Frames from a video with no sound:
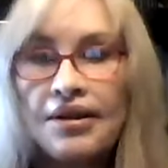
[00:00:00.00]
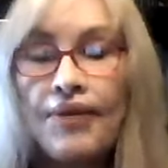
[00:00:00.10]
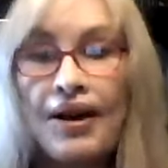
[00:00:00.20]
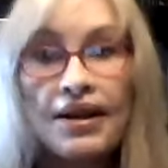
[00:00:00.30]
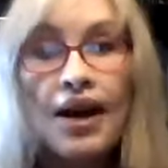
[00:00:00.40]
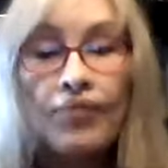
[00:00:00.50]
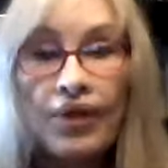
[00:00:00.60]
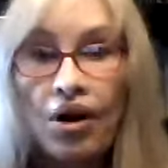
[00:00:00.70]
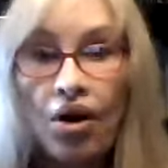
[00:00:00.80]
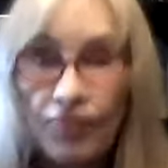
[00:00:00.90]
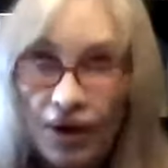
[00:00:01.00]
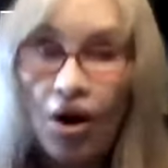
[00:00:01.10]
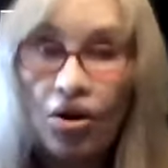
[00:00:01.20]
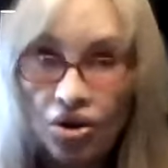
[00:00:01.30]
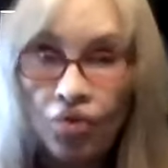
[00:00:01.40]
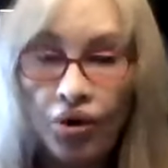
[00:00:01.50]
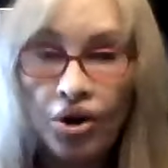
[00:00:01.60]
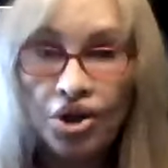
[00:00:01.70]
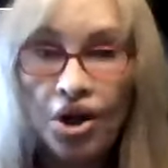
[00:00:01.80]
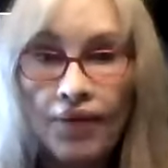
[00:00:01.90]
the best. But also
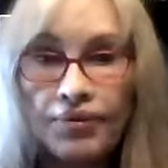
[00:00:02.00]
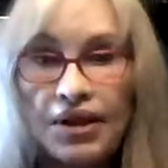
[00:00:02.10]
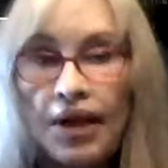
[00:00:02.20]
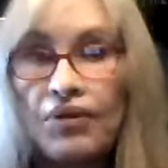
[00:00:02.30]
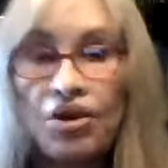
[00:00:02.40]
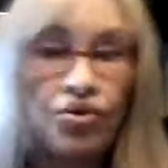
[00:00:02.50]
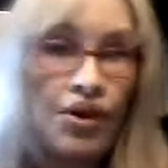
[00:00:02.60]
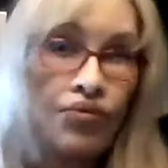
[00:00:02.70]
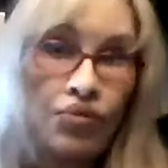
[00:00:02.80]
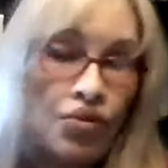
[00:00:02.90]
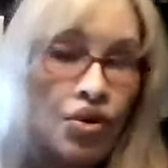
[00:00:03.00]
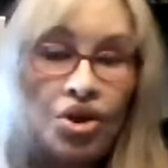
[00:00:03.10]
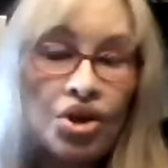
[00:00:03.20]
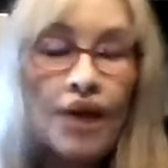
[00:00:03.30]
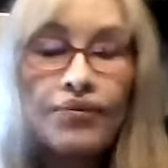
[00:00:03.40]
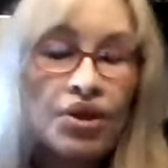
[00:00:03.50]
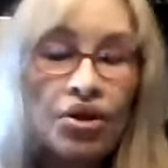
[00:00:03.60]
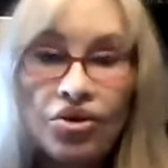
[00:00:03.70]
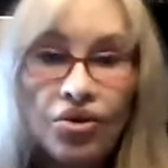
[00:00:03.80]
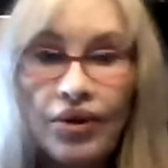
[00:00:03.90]
workshops. I mean, dream workshops are
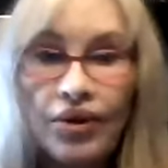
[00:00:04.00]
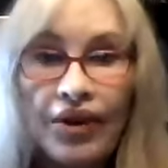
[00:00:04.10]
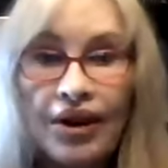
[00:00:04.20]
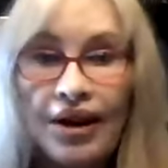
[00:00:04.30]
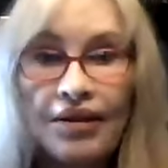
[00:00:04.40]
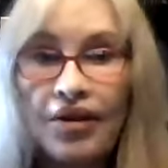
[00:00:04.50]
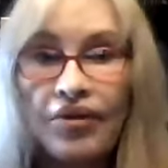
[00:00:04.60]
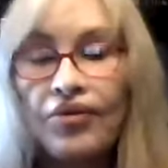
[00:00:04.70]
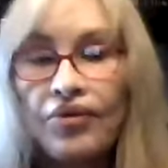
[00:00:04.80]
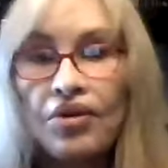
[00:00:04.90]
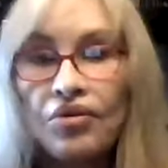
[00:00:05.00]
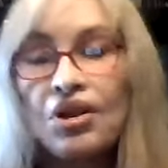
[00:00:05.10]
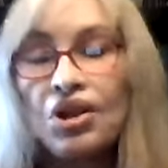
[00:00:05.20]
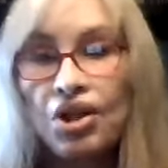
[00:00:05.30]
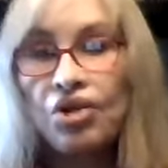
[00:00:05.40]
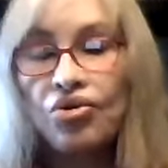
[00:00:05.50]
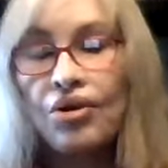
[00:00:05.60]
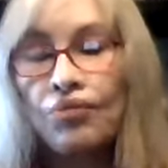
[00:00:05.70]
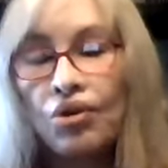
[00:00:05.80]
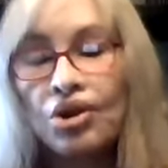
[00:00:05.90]
terrific. I love teaching dream
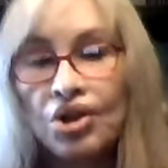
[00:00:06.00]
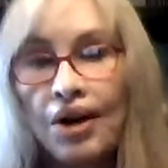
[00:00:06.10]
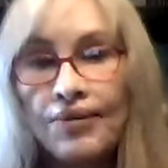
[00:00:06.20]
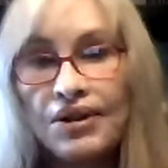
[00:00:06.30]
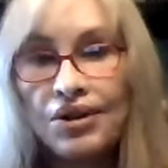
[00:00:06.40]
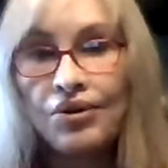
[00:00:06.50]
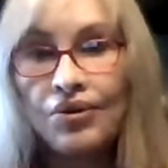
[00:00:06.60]
workshops too.